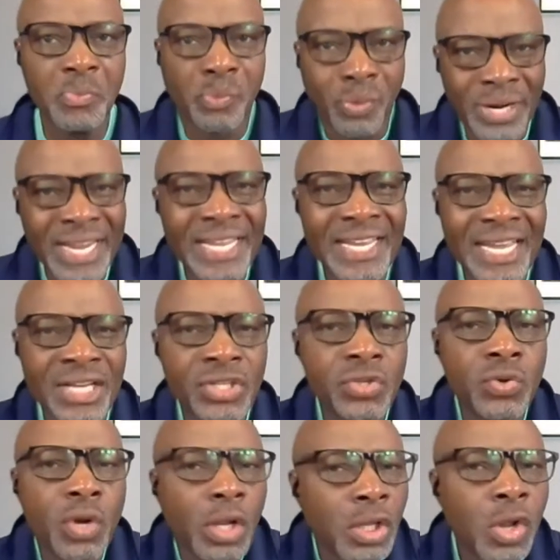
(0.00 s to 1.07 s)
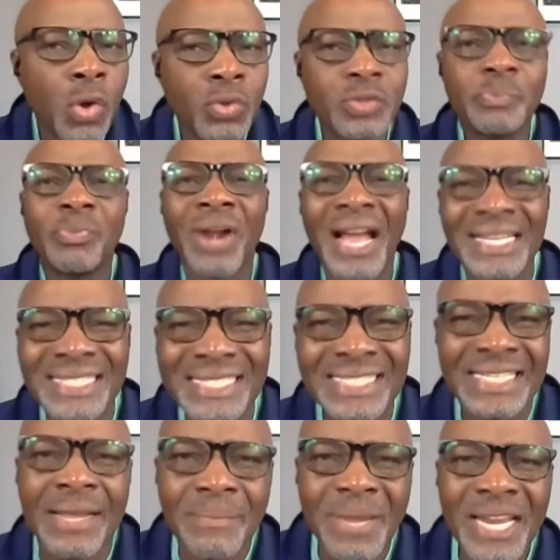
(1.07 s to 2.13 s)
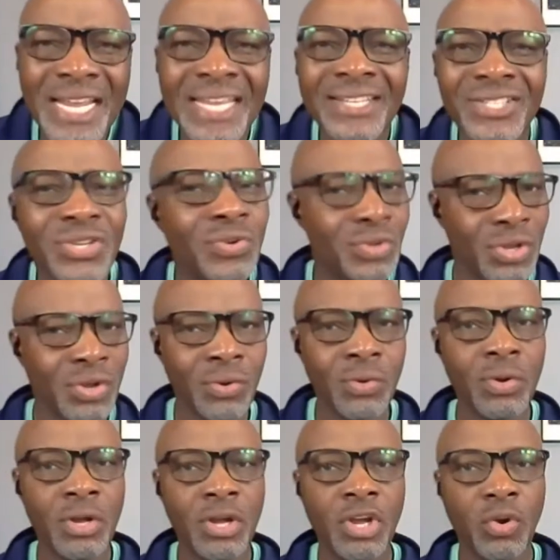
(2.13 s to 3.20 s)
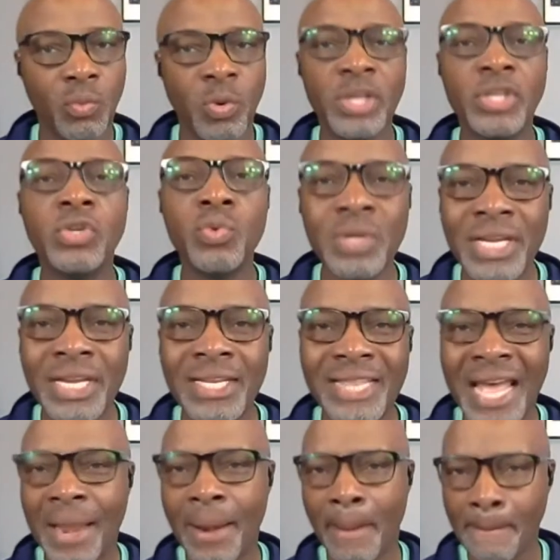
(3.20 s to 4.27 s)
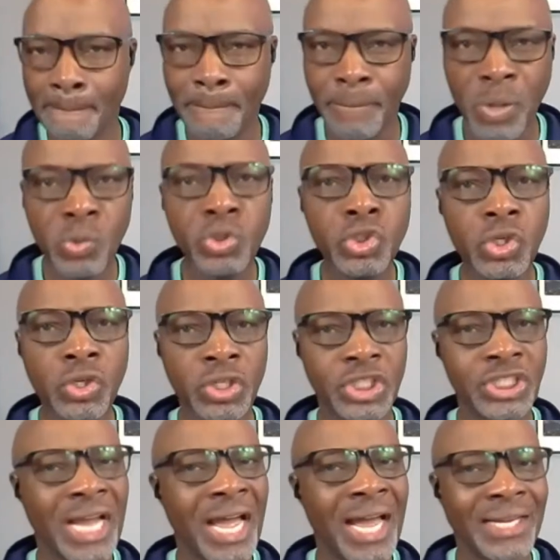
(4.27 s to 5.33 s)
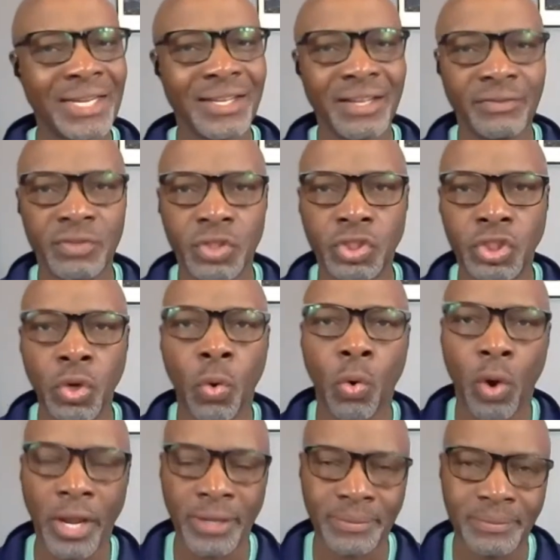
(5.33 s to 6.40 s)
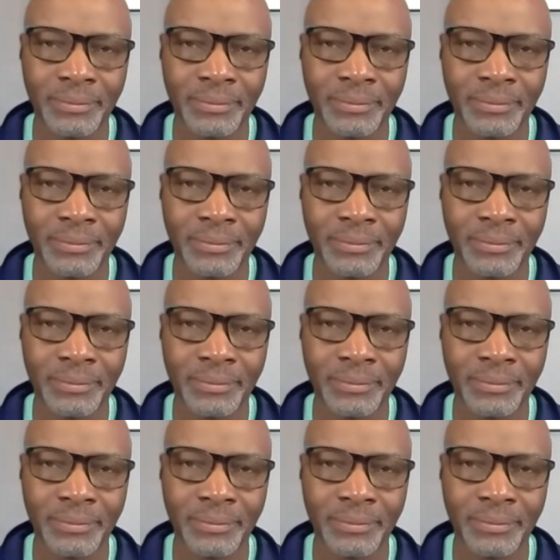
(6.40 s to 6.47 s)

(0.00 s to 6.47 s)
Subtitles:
bring into close proximity to you when you need that booster shot of joy,